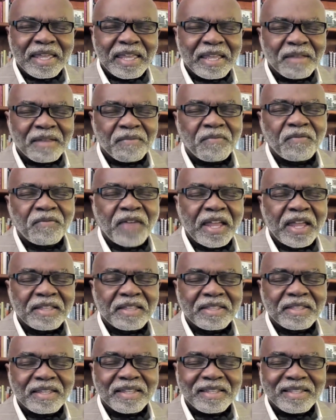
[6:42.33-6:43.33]
in
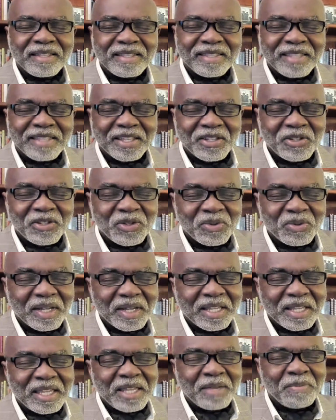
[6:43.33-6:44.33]
faith, that you
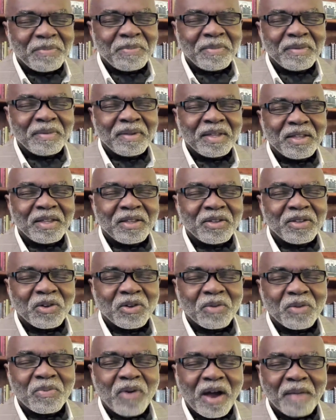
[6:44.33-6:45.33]
will keep
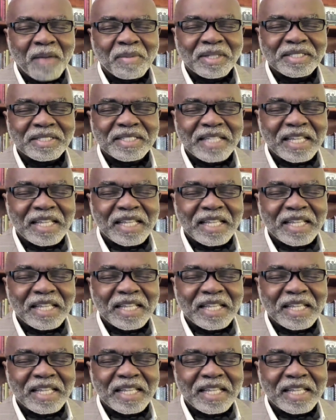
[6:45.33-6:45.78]
your promise.